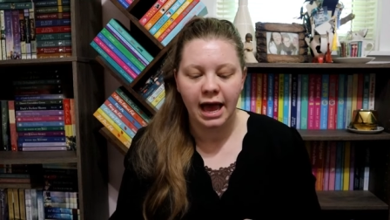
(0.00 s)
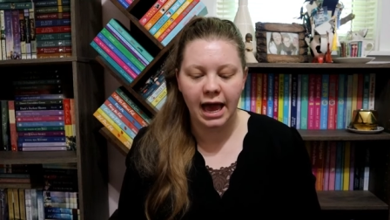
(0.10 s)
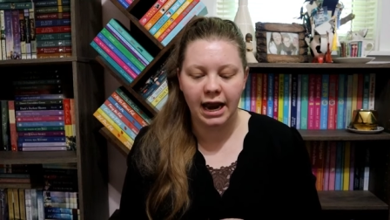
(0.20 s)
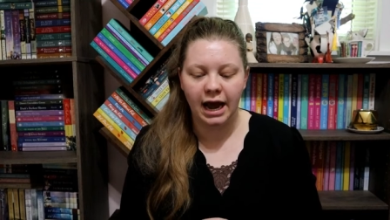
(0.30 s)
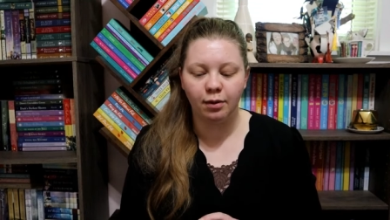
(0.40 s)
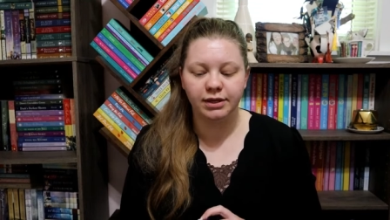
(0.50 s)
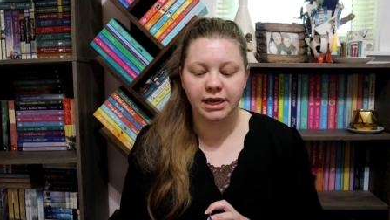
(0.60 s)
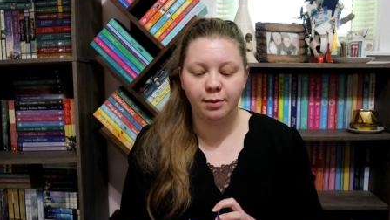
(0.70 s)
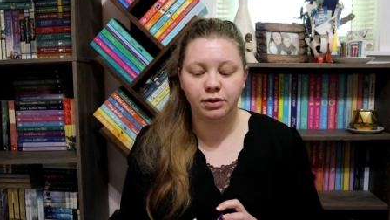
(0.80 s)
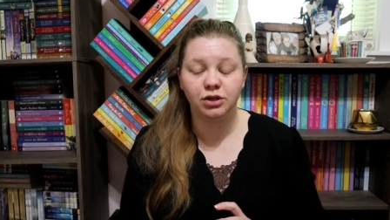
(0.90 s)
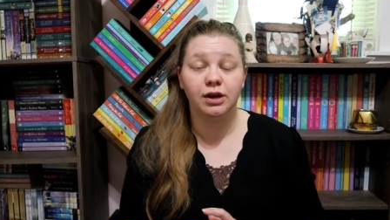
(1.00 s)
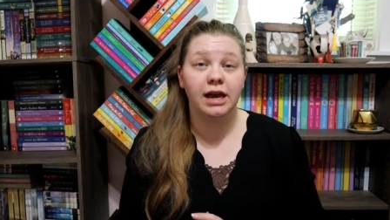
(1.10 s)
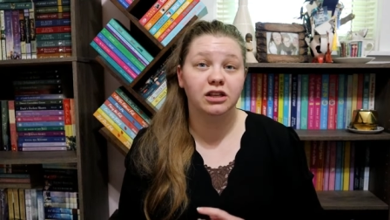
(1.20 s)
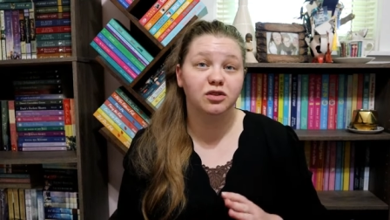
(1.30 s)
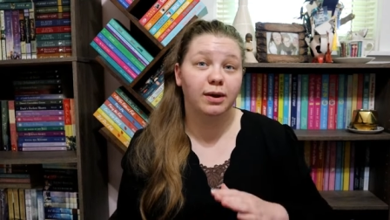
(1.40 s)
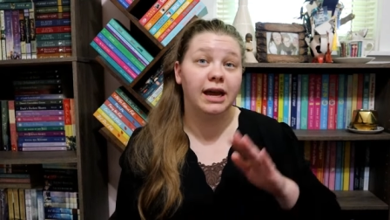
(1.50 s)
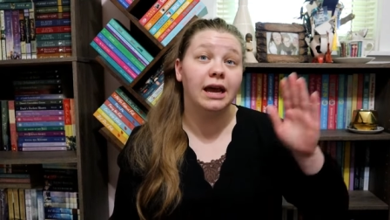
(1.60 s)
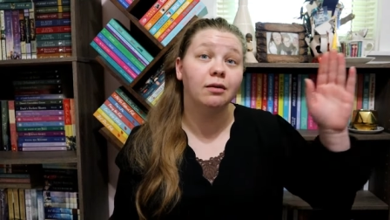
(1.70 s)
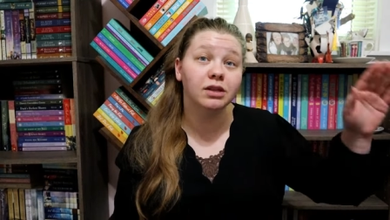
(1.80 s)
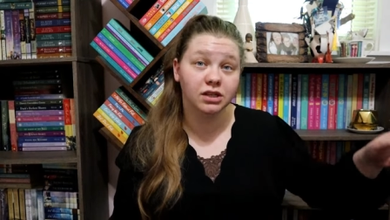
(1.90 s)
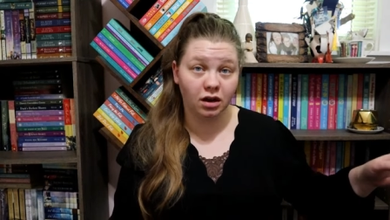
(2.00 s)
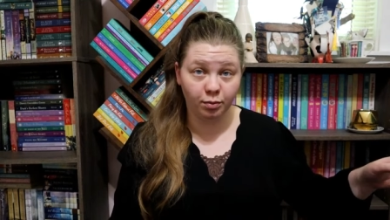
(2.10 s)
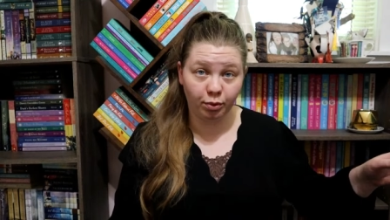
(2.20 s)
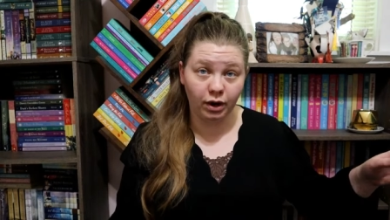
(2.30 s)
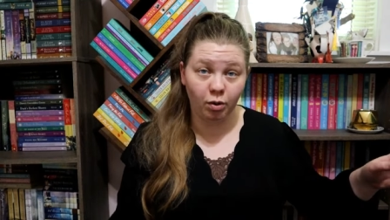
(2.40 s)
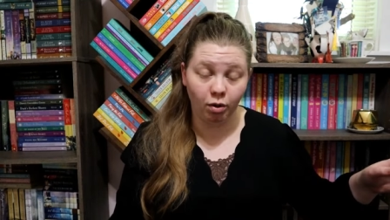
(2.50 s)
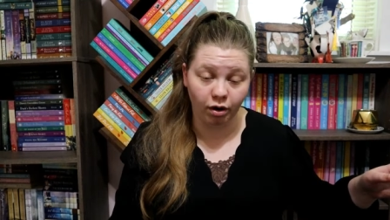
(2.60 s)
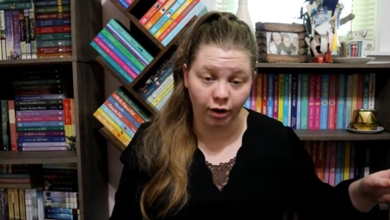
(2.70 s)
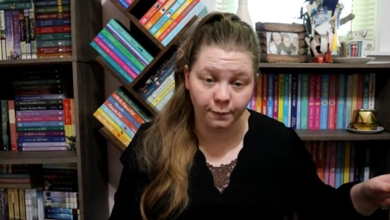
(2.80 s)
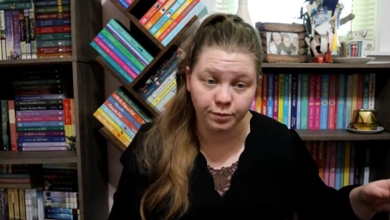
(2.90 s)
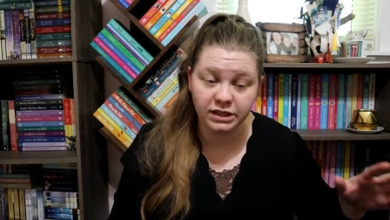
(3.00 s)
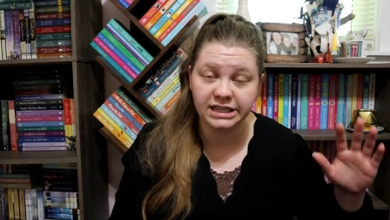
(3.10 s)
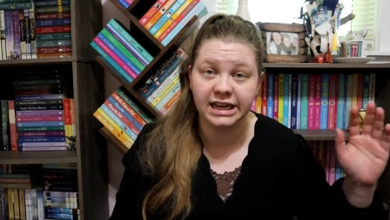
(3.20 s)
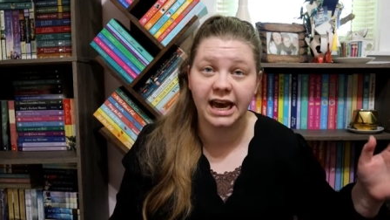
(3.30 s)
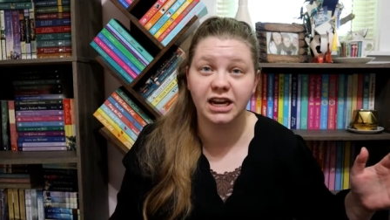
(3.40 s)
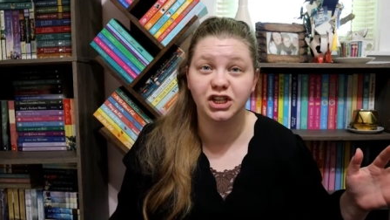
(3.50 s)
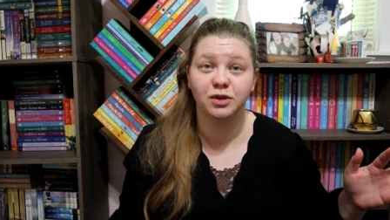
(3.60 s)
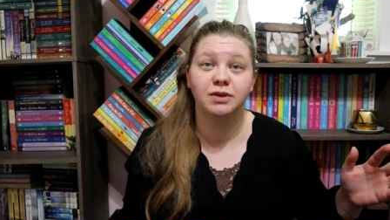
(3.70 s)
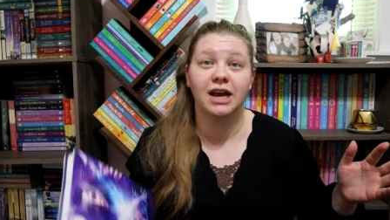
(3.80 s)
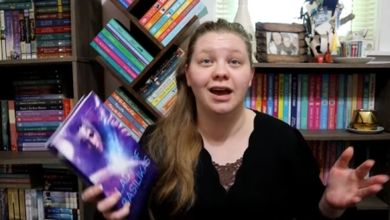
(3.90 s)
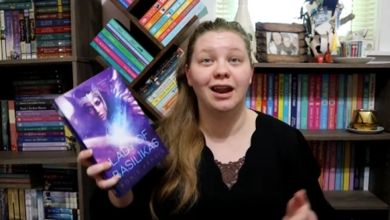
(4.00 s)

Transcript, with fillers: And I was able to cancel my Amazon pre-order since they hadn't shipped it yet.